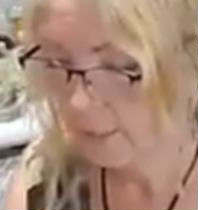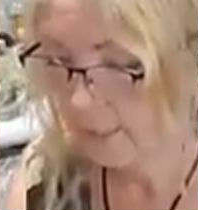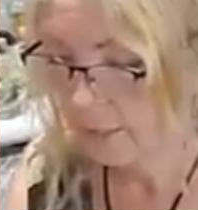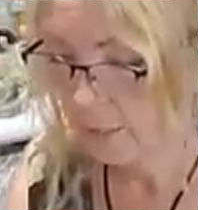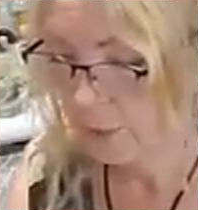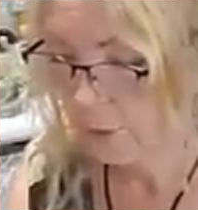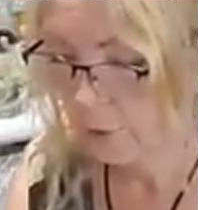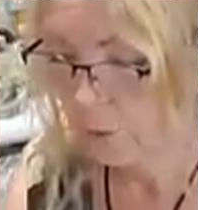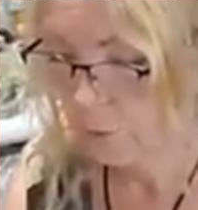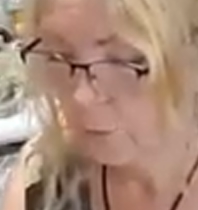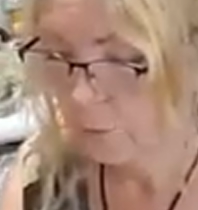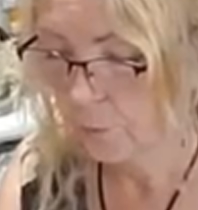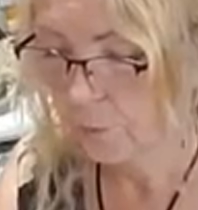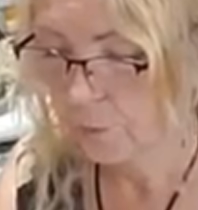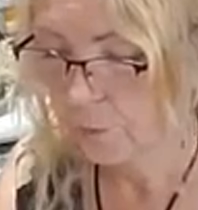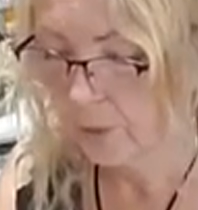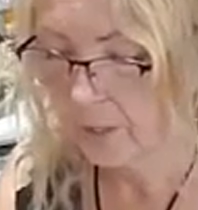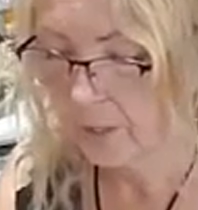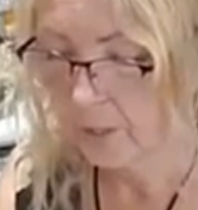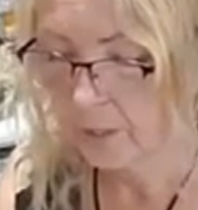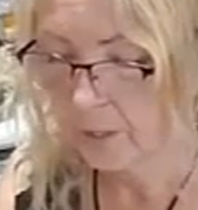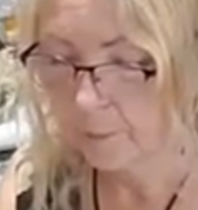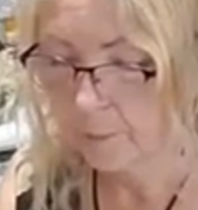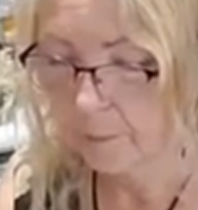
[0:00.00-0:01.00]
you put
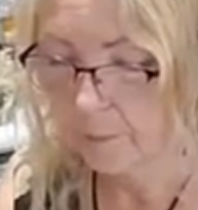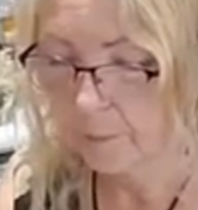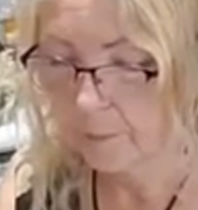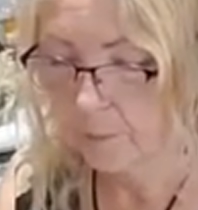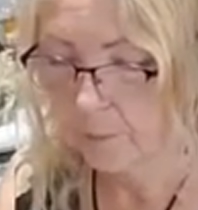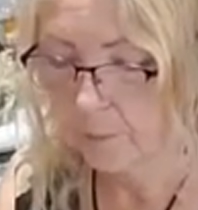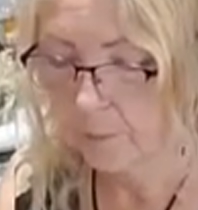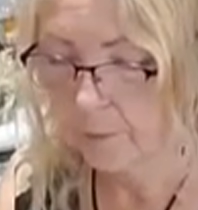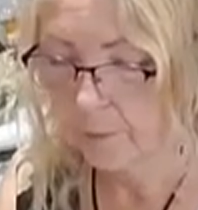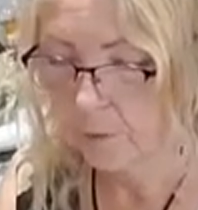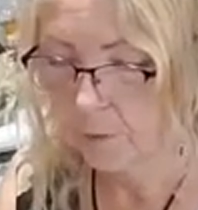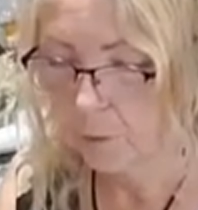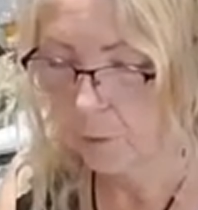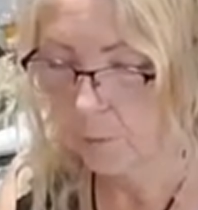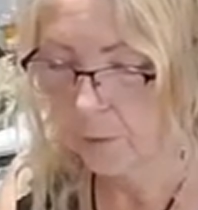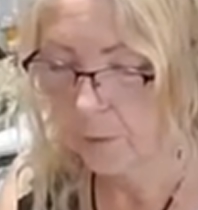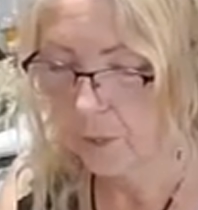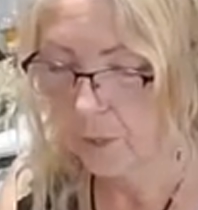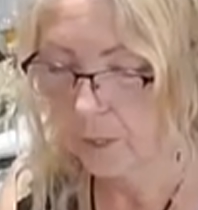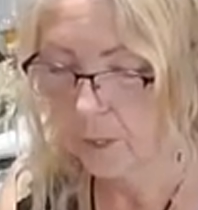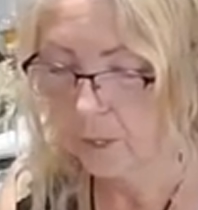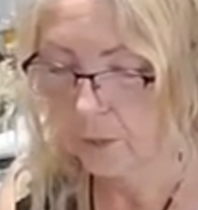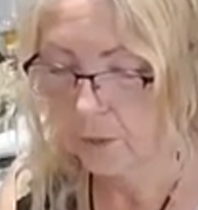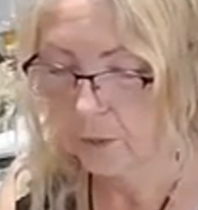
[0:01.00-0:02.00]

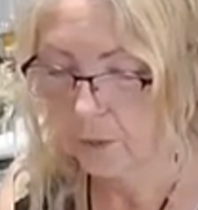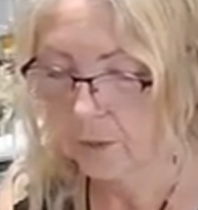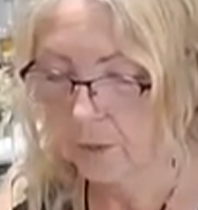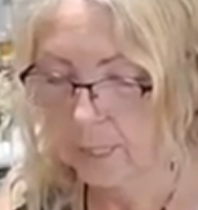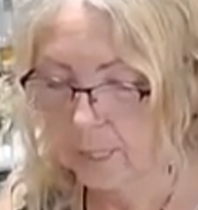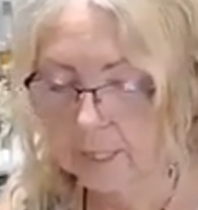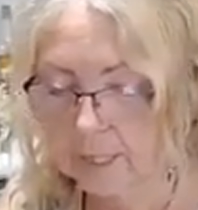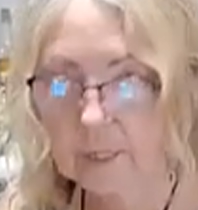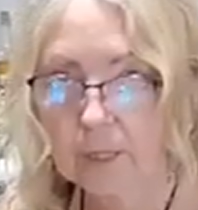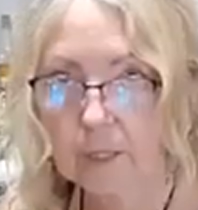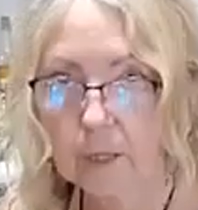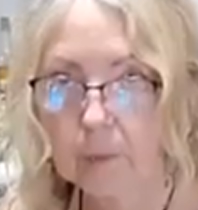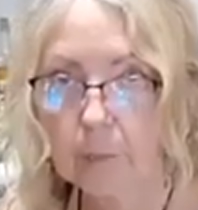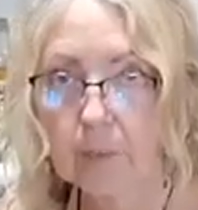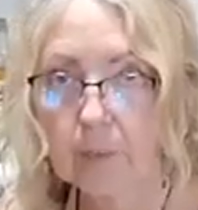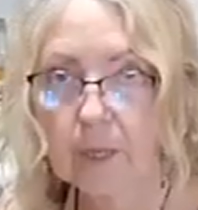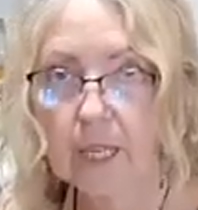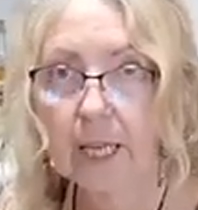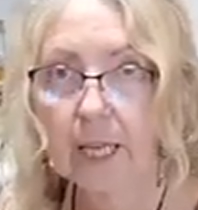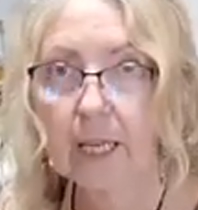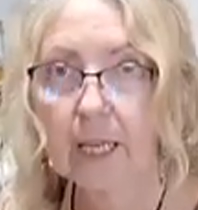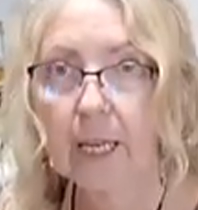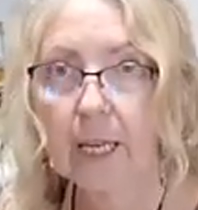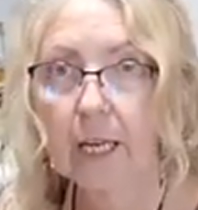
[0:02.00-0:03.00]
it next to the
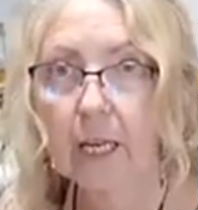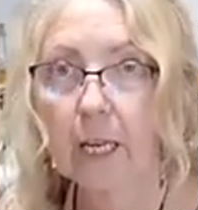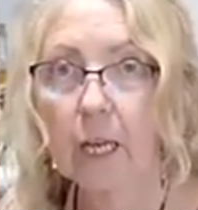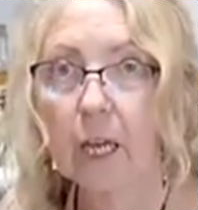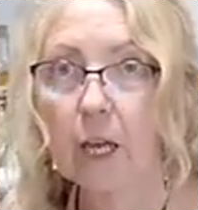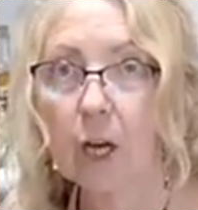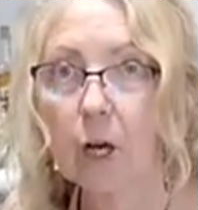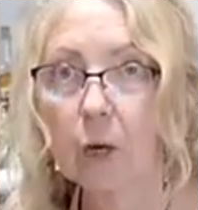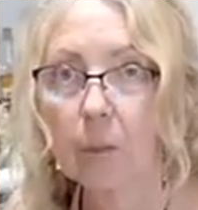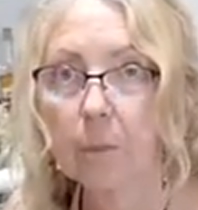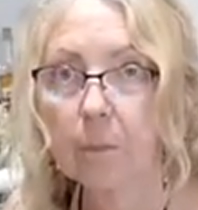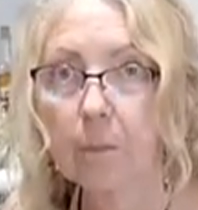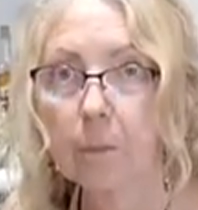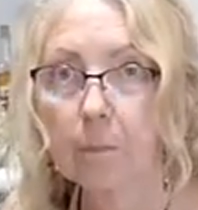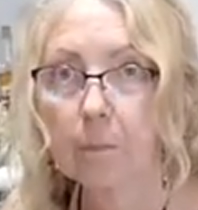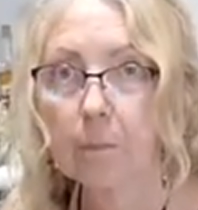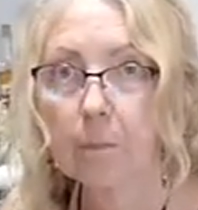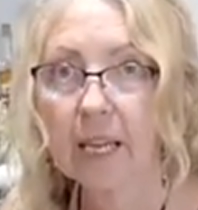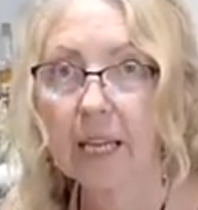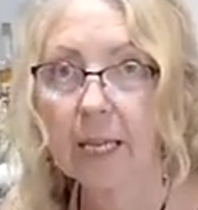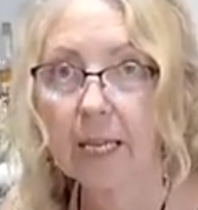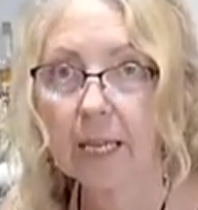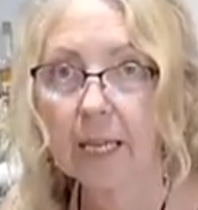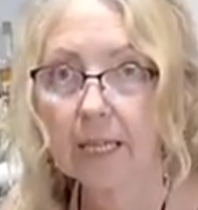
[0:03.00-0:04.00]
blade, it'll help
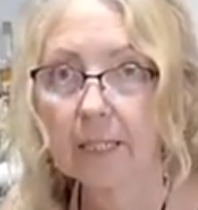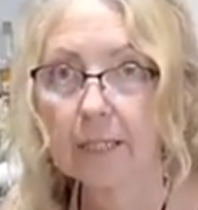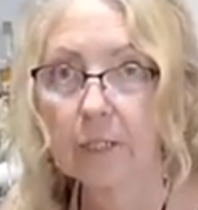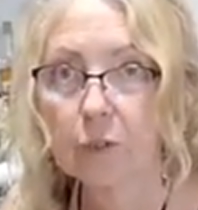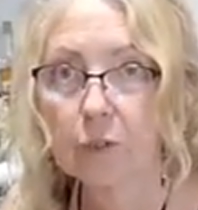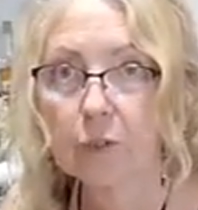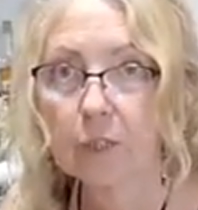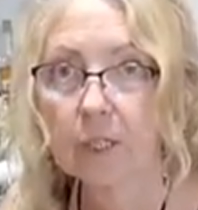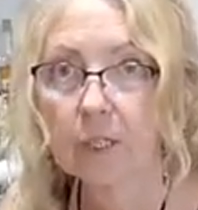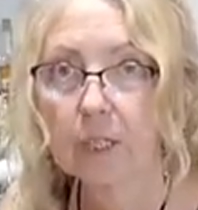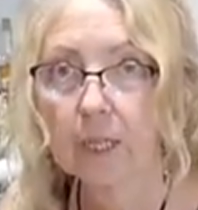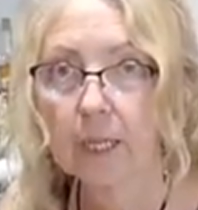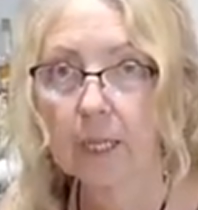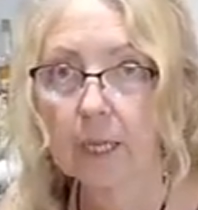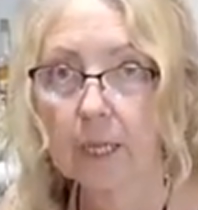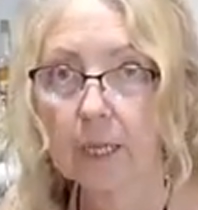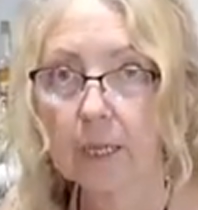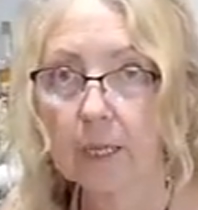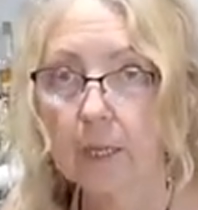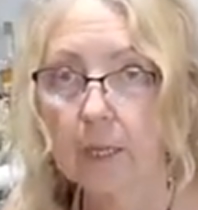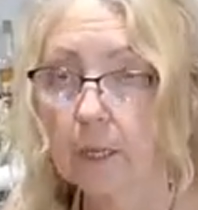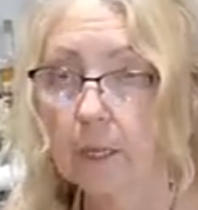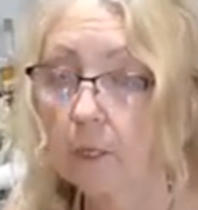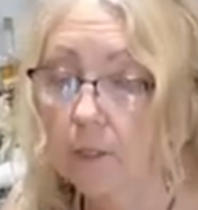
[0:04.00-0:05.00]
make it easier to
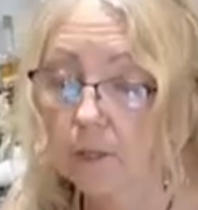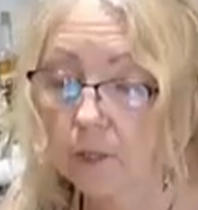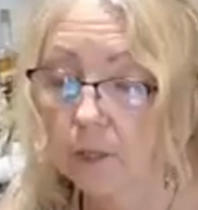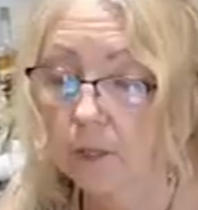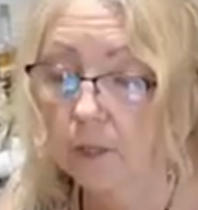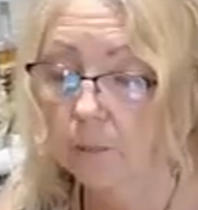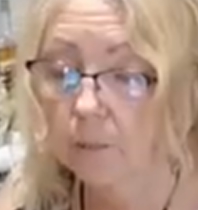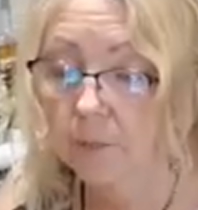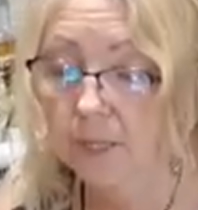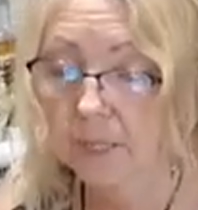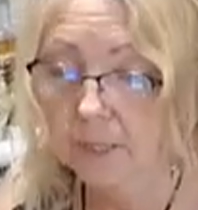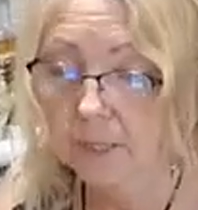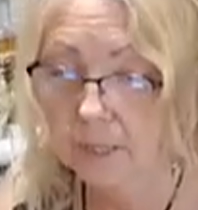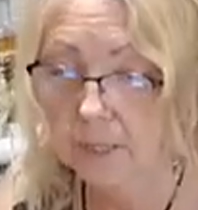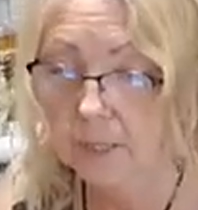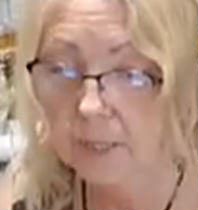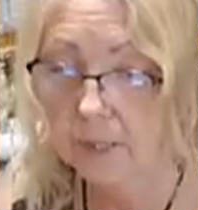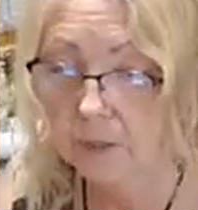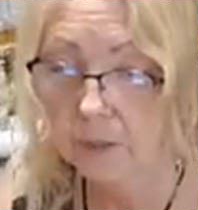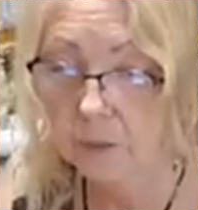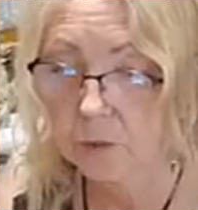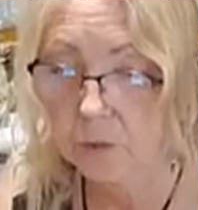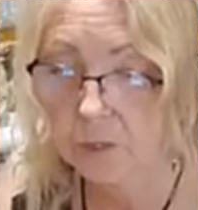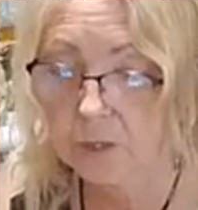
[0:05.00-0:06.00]
clean. It also makes it
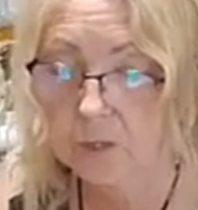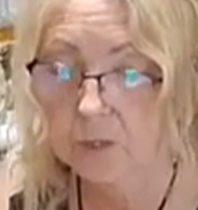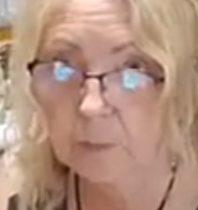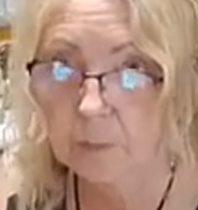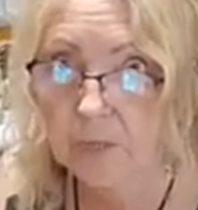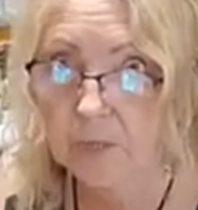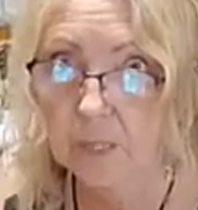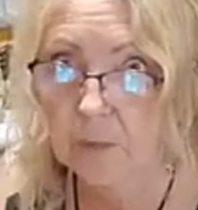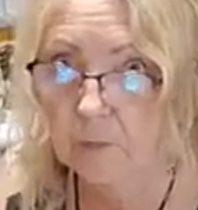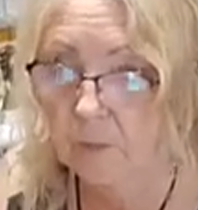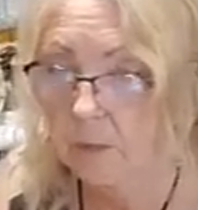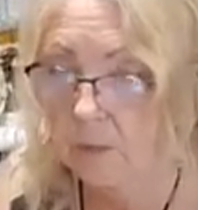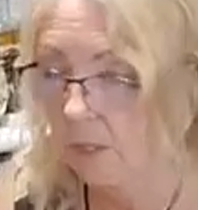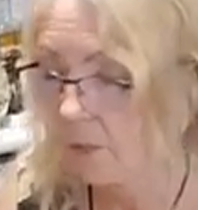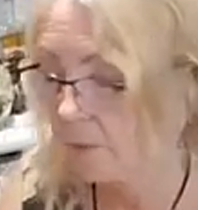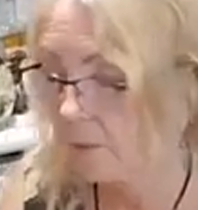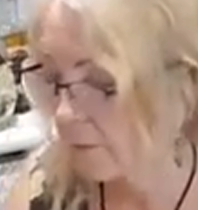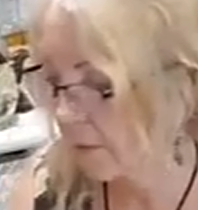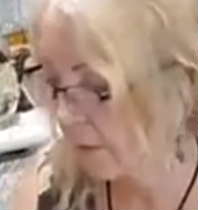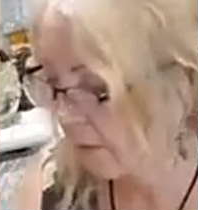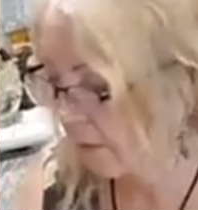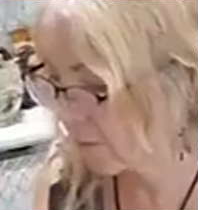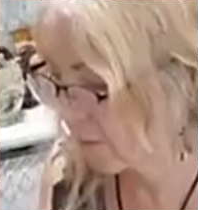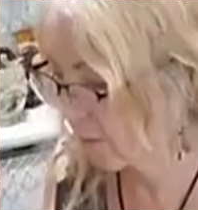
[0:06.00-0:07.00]
easier to spin, right?
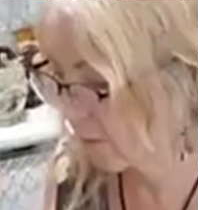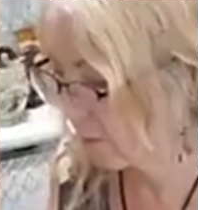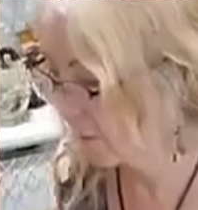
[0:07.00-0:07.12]
Gives the